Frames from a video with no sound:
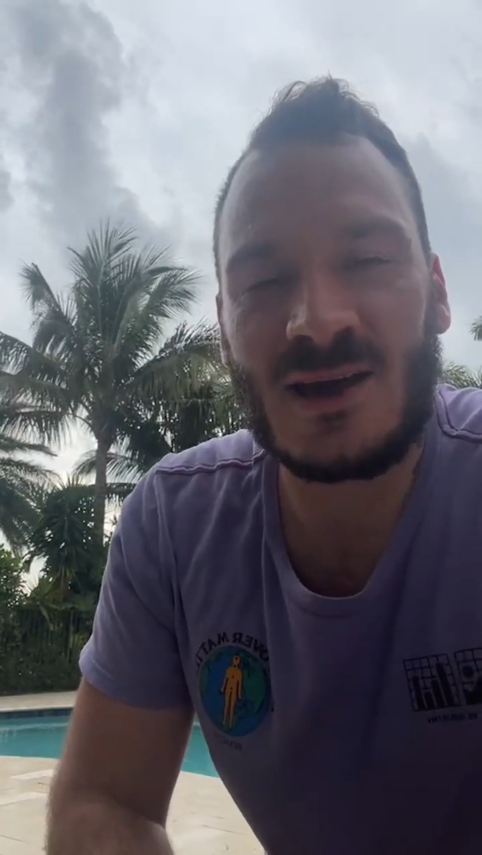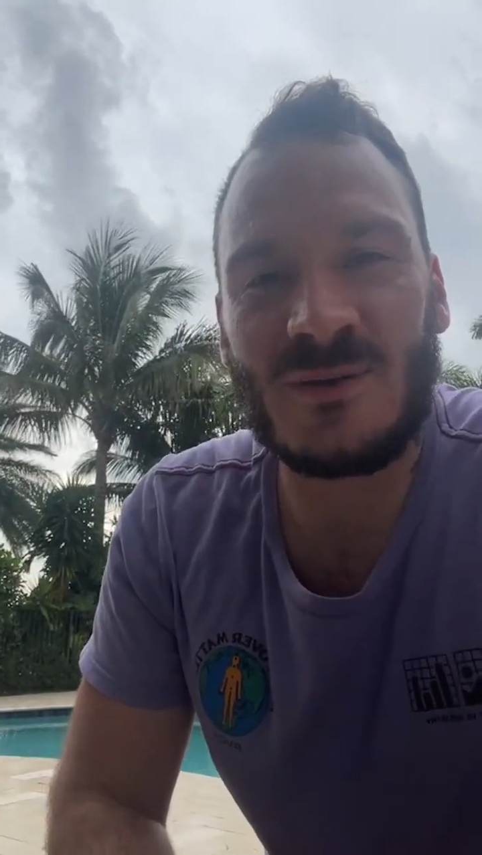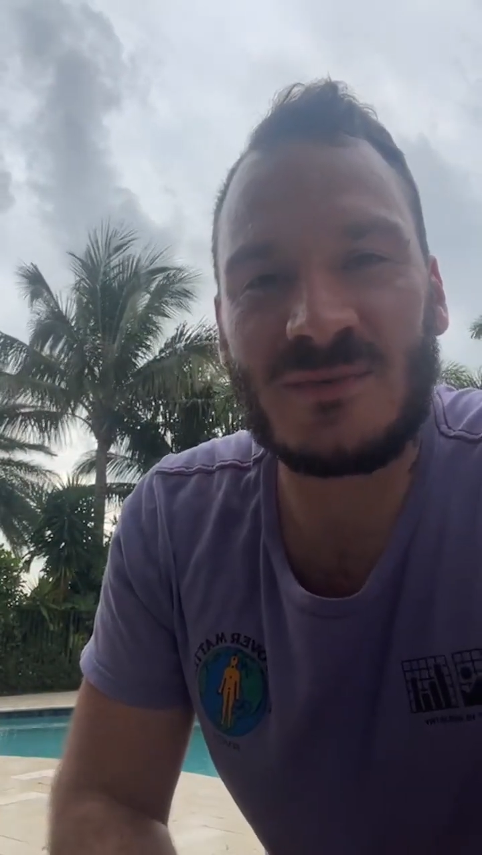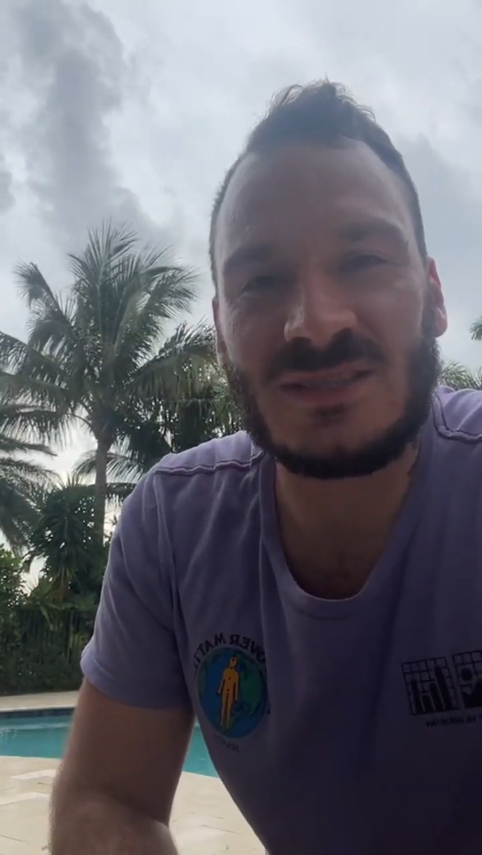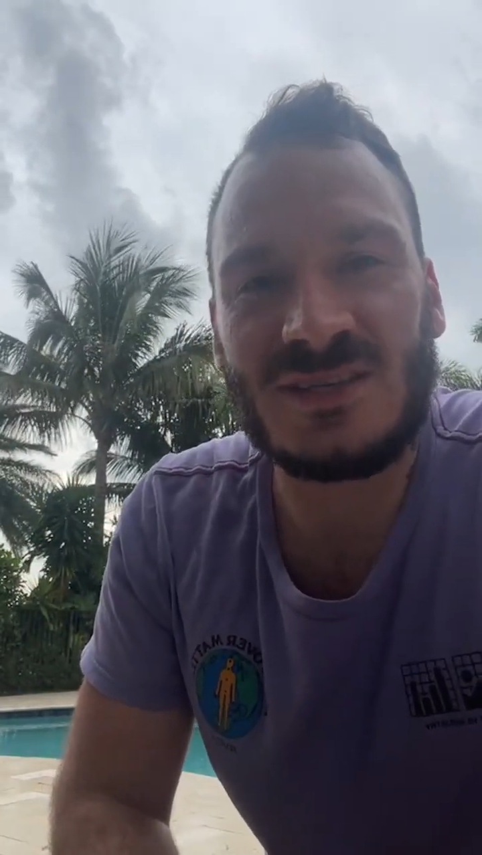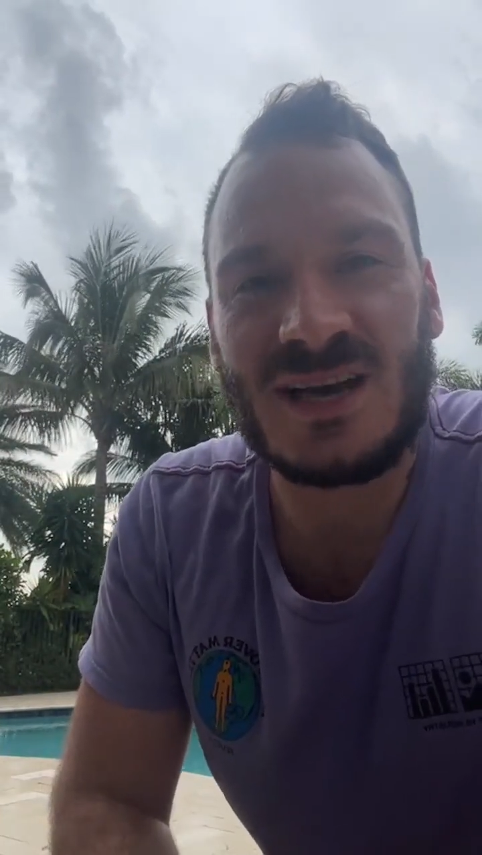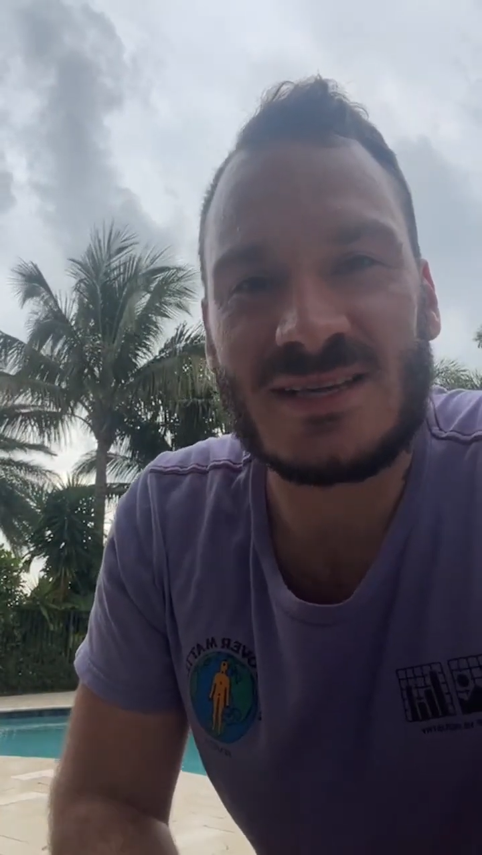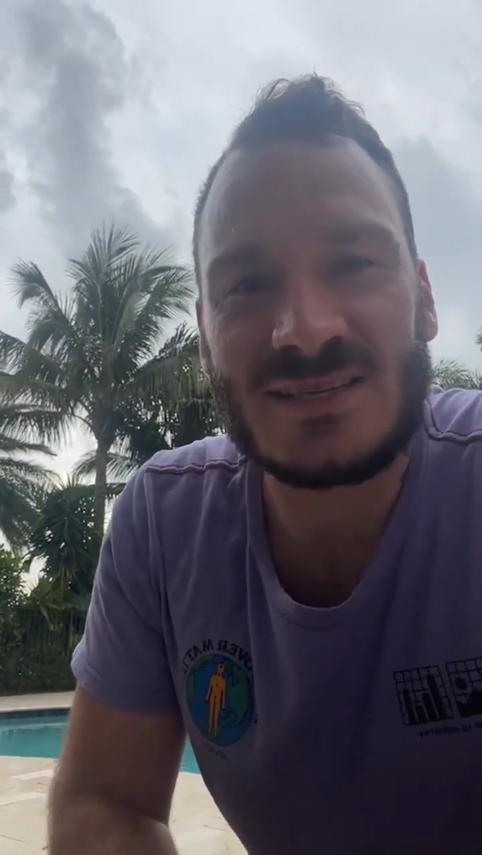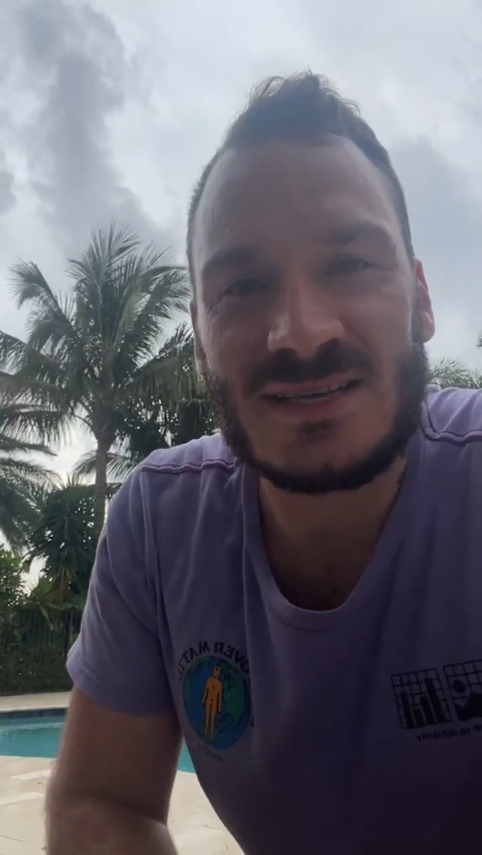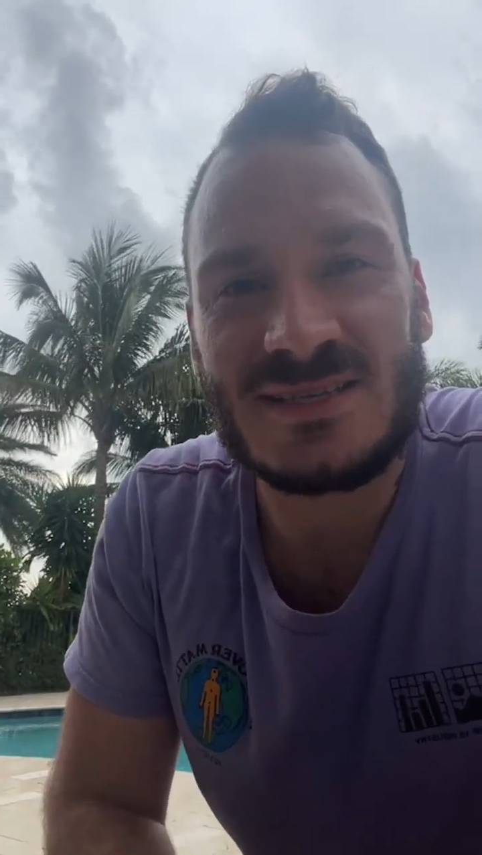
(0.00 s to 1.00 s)
I hope that you
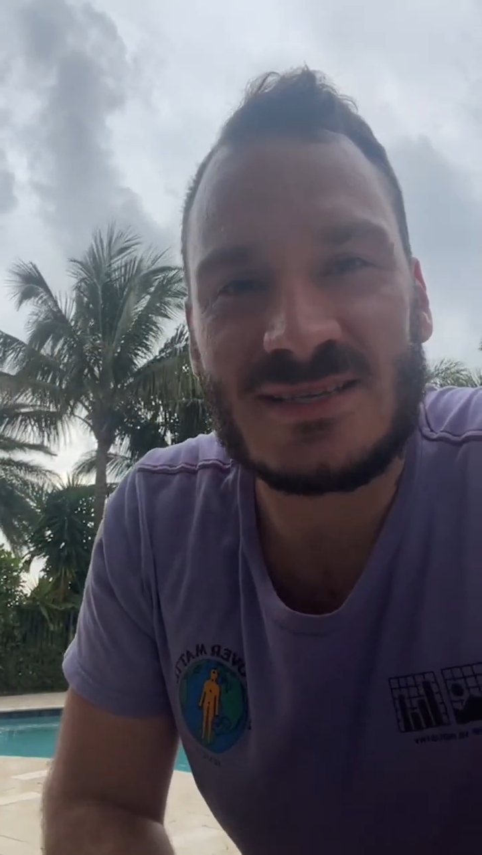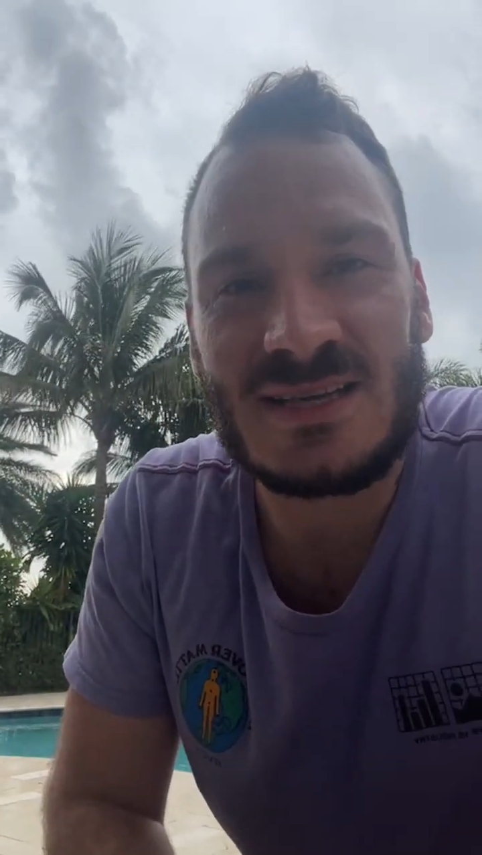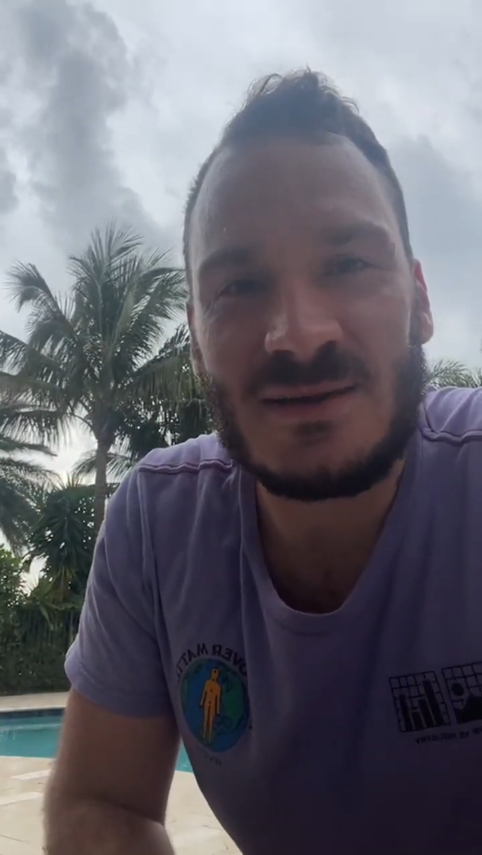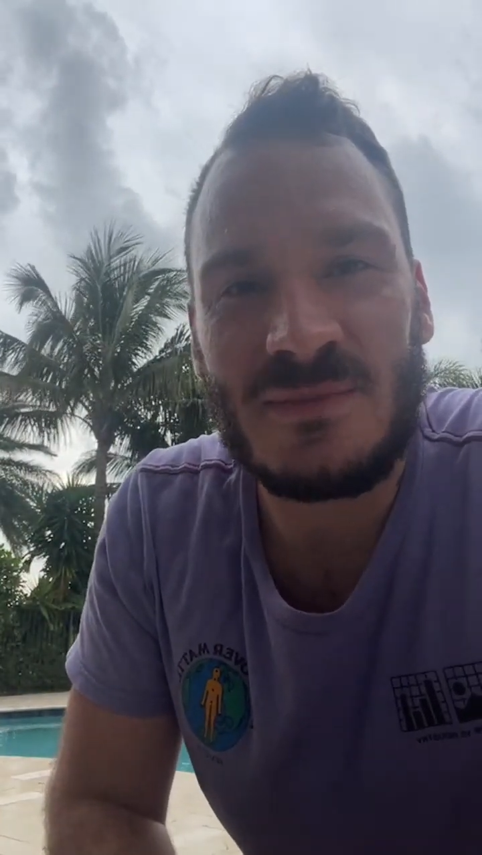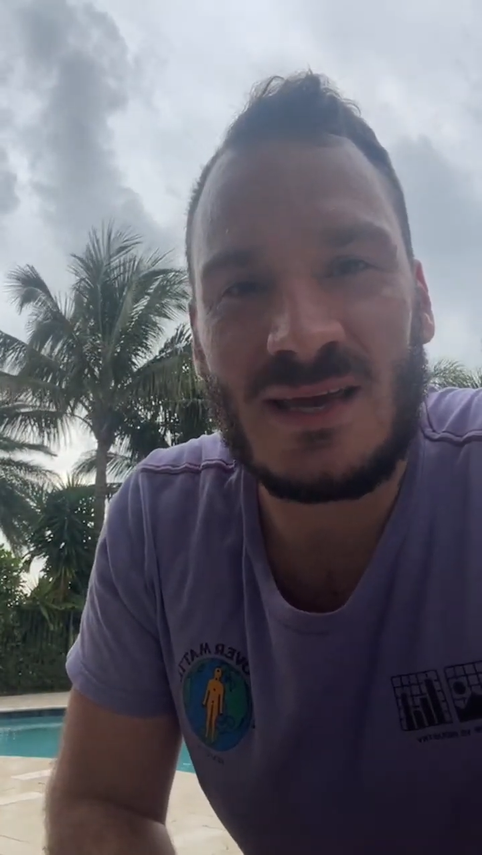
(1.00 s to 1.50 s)
guys can see